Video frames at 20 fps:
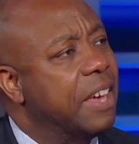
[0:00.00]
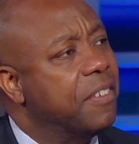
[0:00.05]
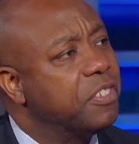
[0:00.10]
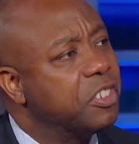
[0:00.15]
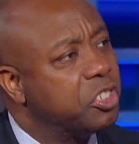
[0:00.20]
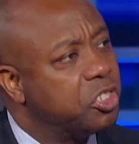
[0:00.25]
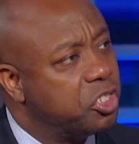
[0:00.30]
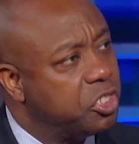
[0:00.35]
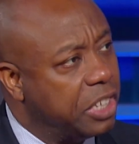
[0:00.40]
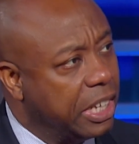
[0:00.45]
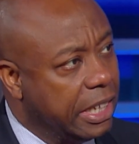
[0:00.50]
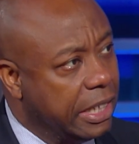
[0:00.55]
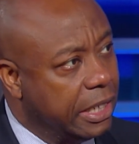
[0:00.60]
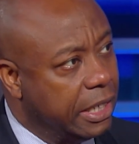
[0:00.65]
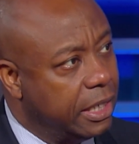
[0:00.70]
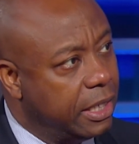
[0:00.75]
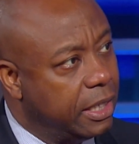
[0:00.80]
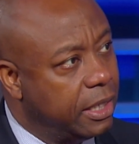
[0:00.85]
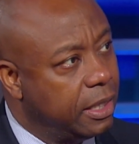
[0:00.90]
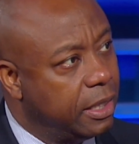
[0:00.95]

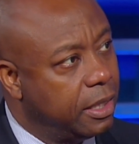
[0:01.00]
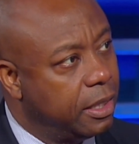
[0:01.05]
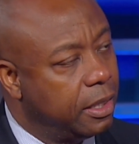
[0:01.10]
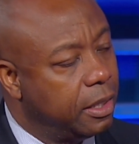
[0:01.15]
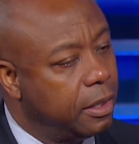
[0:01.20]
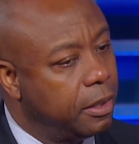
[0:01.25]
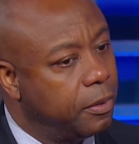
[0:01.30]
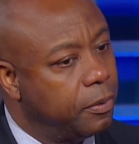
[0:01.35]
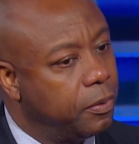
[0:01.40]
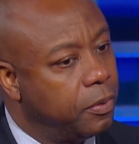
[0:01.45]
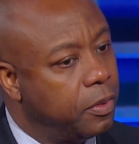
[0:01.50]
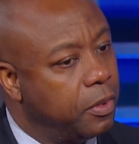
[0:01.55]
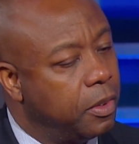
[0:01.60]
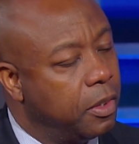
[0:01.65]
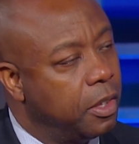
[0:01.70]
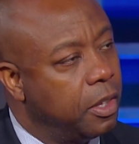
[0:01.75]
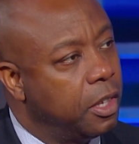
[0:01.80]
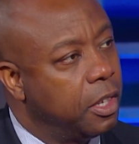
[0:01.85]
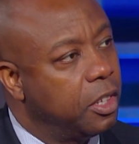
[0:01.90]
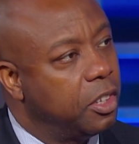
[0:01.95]
devastated,
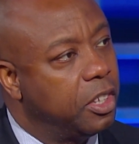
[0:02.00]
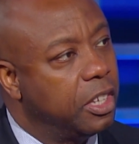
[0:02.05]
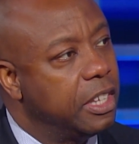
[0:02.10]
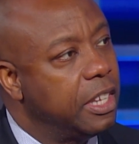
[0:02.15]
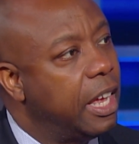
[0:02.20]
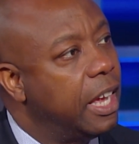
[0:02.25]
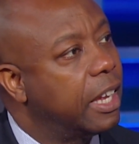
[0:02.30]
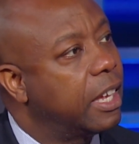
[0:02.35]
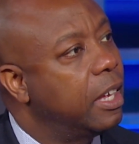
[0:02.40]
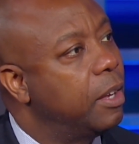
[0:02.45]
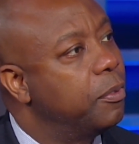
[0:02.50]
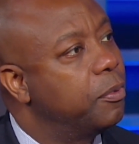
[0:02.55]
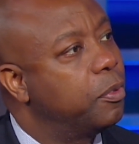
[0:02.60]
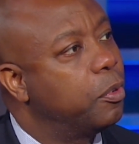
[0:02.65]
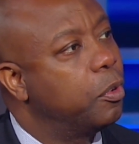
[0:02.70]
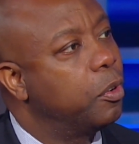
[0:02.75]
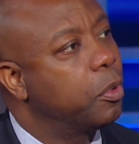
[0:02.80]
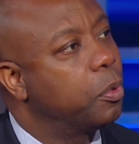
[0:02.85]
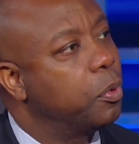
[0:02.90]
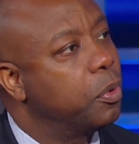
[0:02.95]
did not come
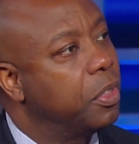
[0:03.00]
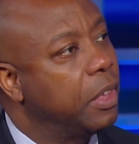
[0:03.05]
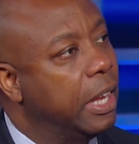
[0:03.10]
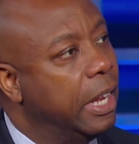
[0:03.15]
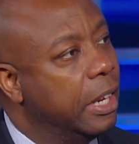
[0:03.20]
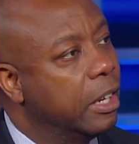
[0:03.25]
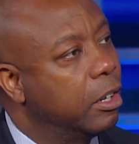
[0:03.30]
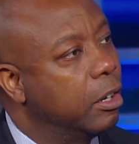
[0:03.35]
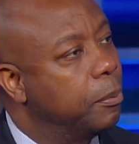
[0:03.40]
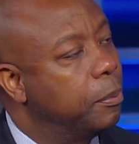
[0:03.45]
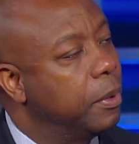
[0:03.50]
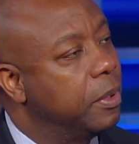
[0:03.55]
forth with anger,